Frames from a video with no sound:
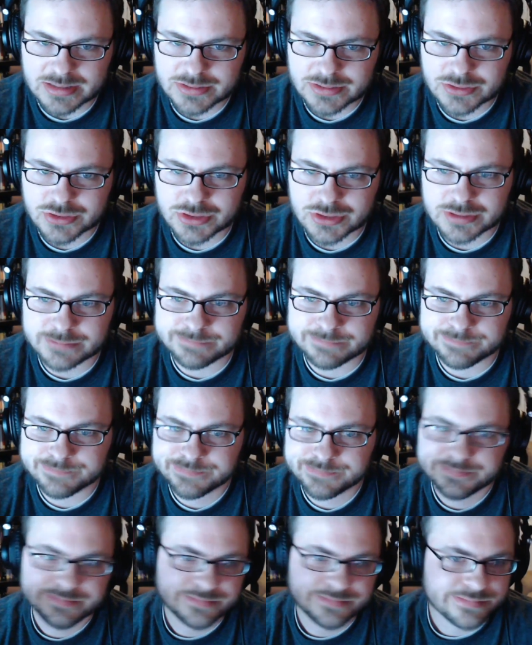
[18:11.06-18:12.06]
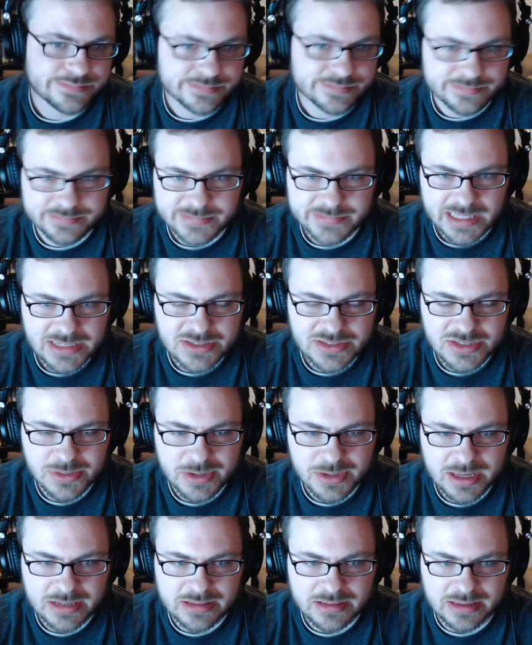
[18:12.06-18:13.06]
certain things
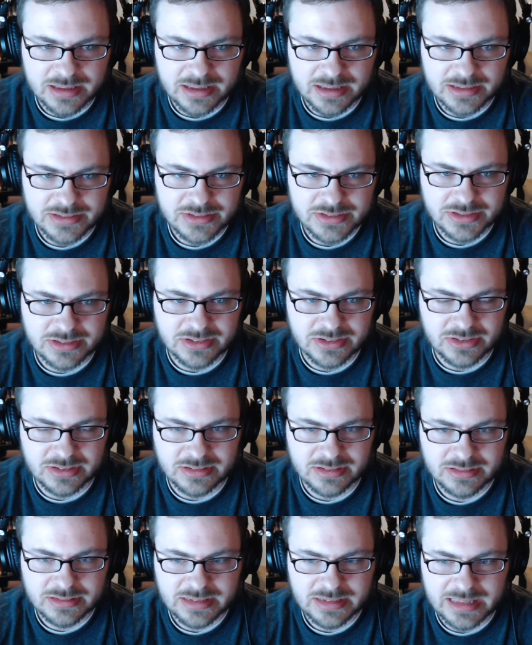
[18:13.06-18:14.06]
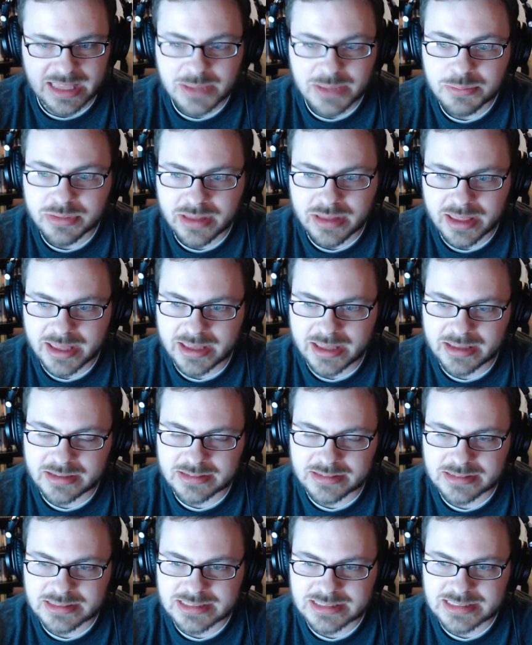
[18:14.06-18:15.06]
to it, certain
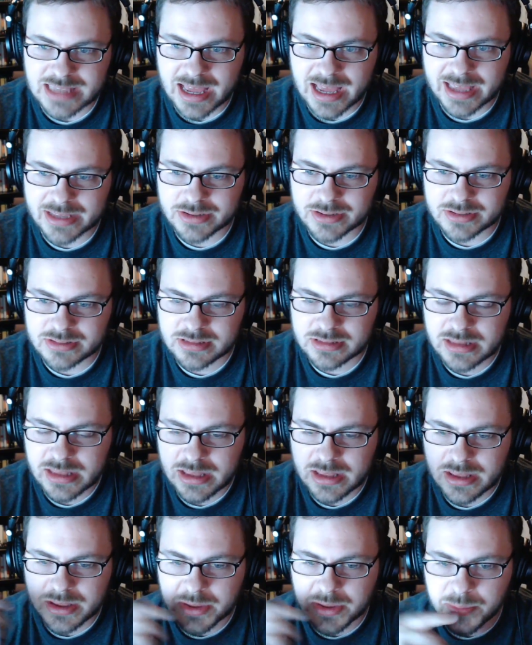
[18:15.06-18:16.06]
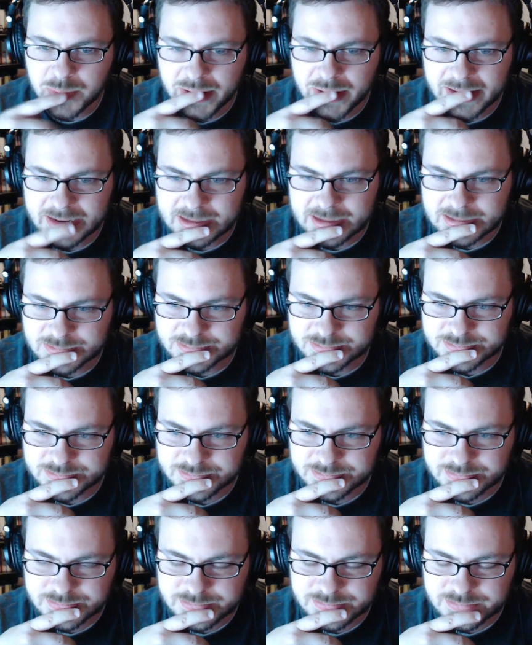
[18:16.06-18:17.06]
gameplay style, but I
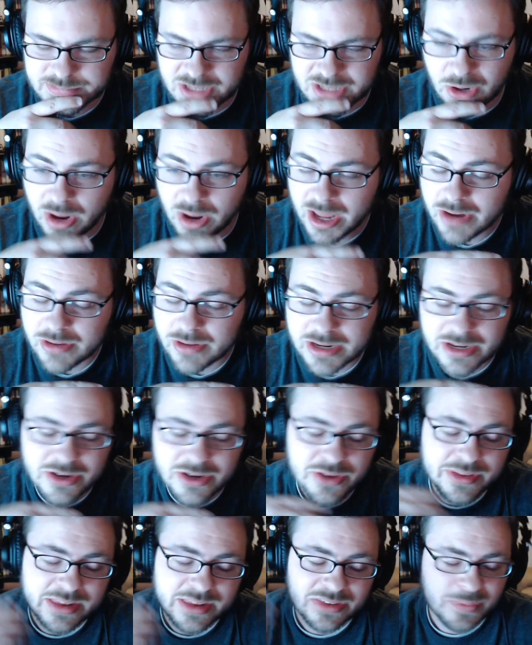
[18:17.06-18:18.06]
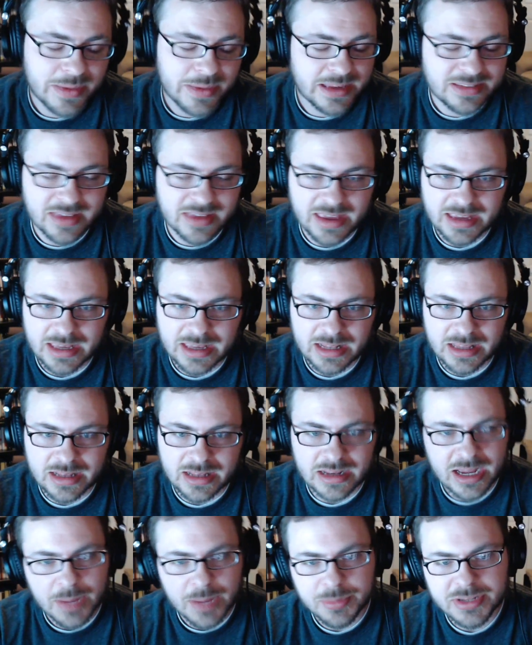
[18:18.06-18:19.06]
already know that it's being taken in
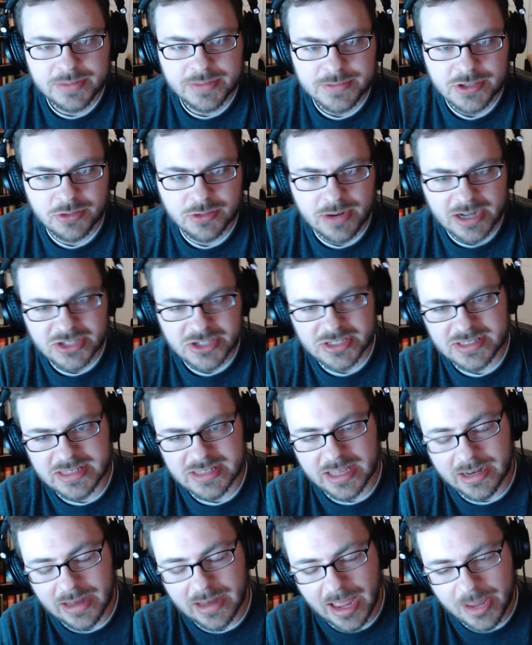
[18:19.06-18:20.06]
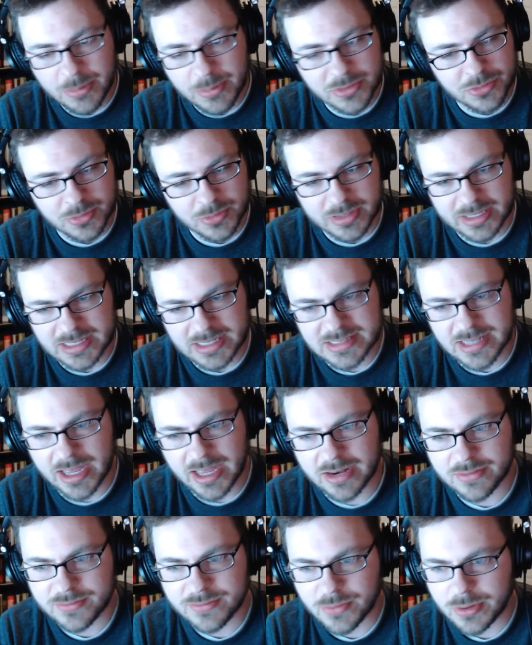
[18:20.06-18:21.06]
a couple different directions that I was really
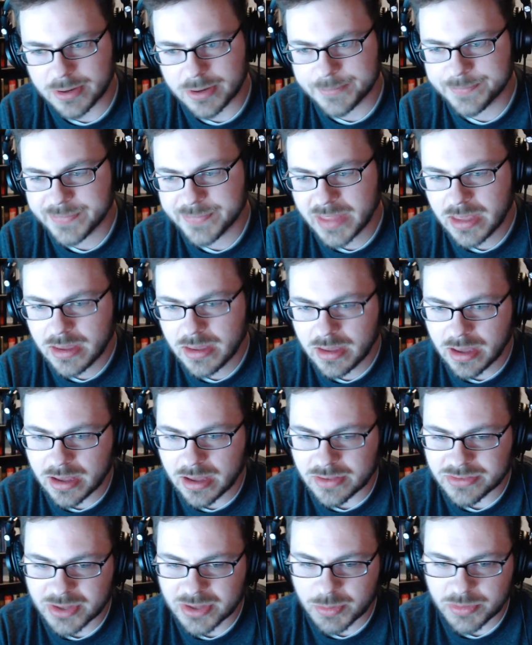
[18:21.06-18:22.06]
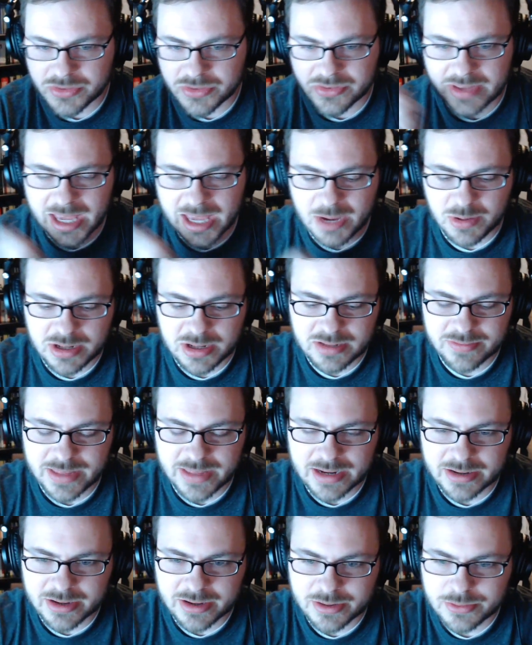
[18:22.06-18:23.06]
excited for. So we'll see how all of
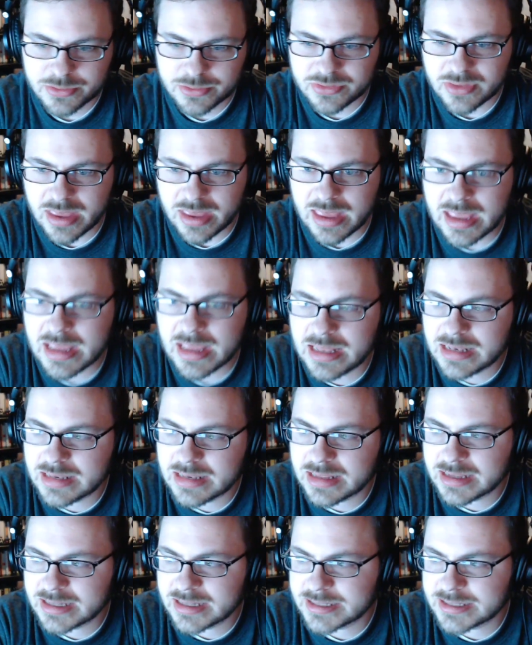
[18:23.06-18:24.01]
that goes, and